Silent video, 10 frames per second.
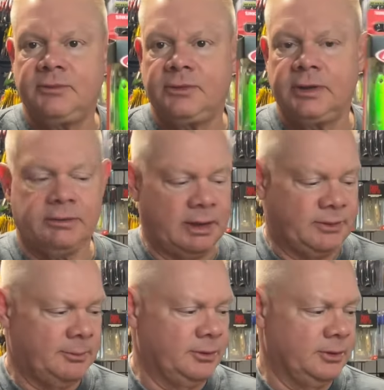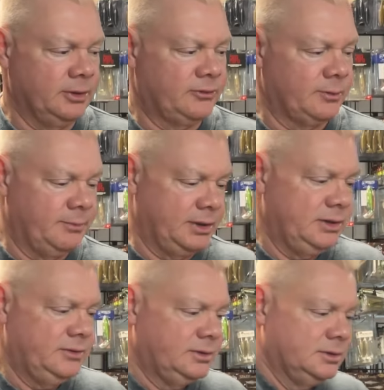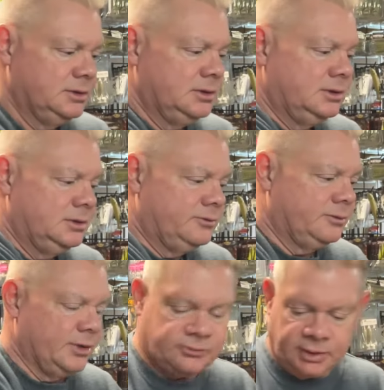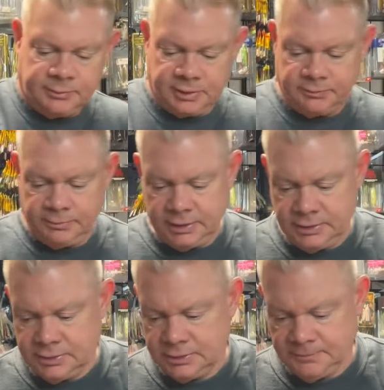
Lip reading: So I grabbed a couple of those for my buddies, for my striper buddies.